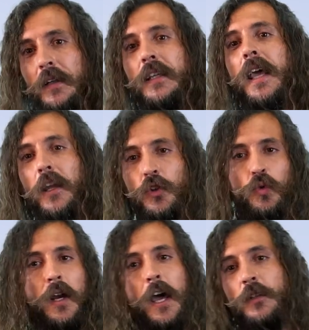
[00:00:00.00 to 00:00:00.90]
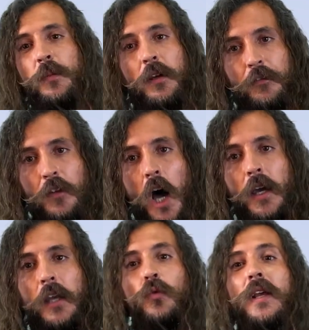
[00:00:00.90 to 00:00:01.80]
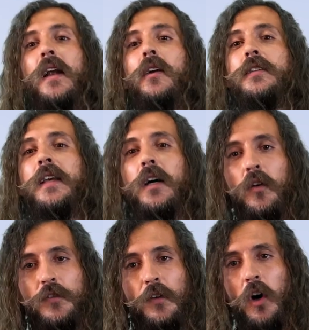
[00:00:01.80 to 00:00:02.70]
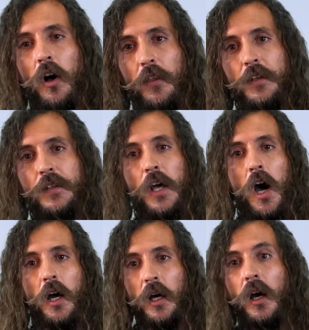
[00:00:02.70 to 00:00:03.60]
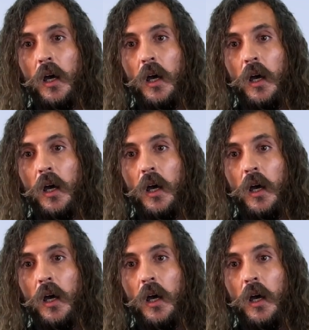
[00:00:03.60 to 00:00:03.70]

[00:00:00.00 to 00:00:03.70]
to catch what has been flung and rid ourselves of all this dung.